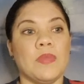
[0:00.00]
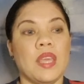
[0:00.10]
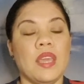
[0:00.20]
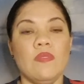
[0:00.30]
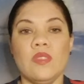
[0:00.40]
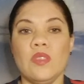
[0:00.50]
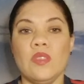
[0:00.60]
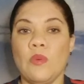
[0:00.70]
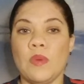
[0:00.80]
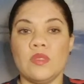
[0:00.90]
Even
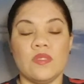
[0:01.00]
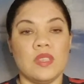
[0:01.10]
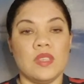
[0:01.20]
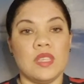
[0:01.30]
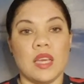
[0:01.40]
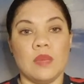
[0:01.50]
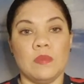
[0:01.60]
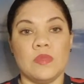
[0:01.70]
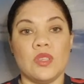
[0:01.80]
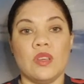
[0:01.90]
though most of the
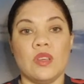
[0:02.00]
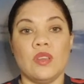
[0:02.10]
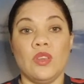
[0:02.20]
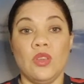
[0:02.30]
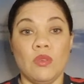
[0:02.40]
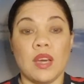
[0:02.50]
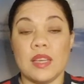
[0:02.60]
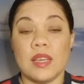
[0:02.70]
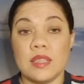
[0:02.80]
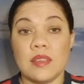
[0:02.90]
times you
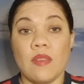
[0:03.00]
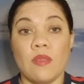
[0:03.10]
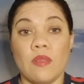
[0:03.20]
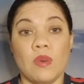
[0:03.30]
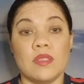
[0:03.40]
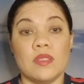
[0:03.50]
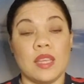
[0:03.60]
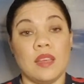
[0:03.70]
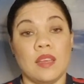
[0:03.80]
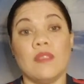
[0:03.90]
guys are the ones that
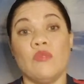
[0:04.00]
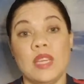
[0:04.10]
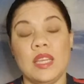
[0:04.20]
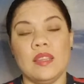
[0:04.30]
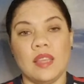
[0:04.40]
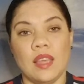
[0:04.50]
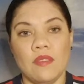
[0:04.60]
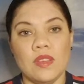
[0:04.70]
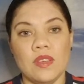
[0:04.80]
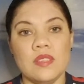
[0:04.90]
are really the
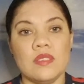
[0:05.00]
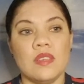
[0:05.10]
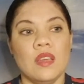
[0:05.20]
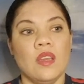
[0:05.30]
givers,